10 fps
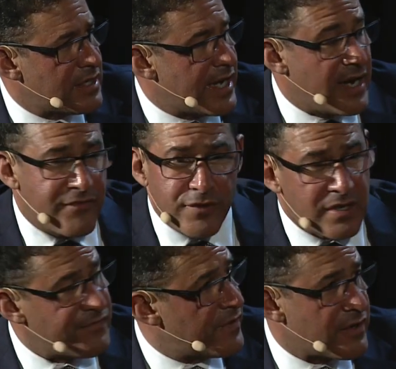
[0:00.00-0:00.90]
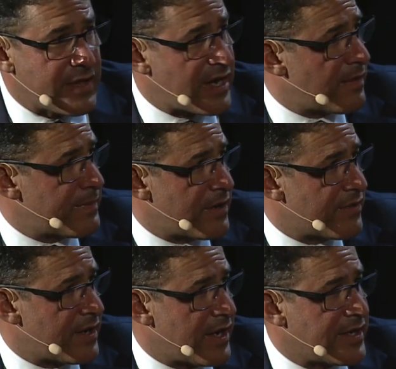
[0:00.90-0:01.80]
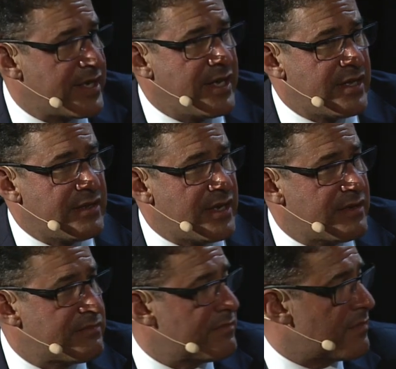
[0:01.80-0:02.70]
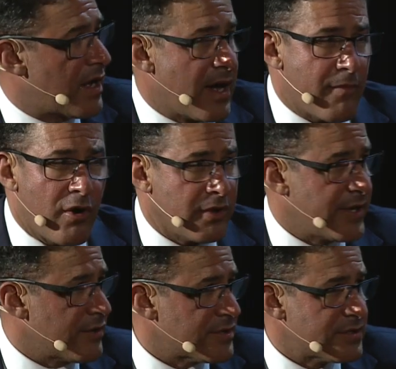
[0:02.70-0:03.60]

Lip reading: And if you can figure that out better than I can, then I'm all ears.